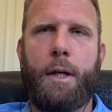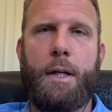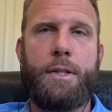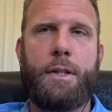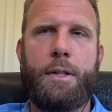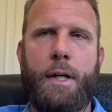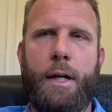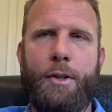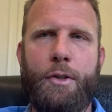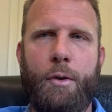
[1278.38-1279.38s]

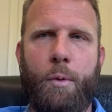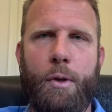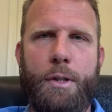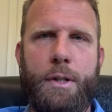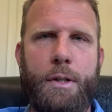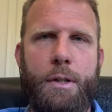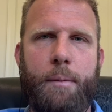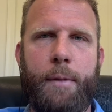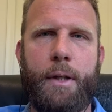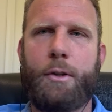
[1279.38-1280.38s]
instantaneous hot water
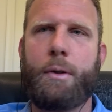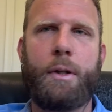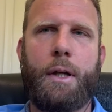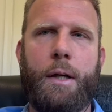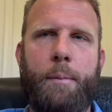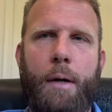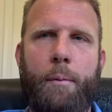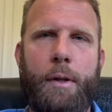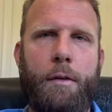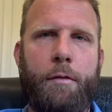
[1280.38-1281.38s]
system that couldn't keep up
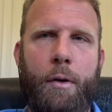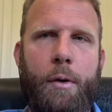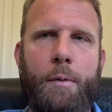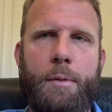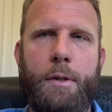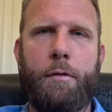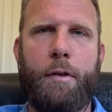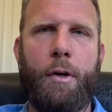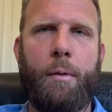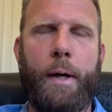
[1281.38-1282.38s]
with the volumes and
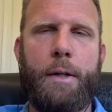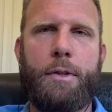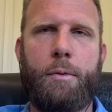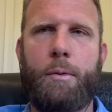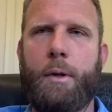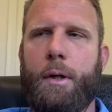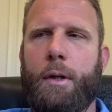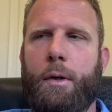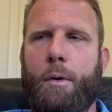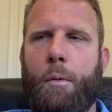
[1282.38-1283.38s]
flow rate to
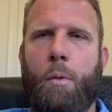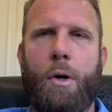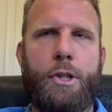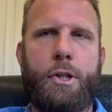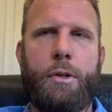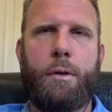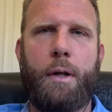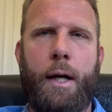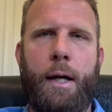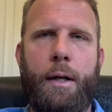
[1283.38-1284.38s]
wash
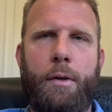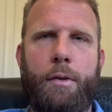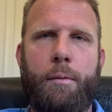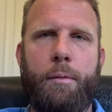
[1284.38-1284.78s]
and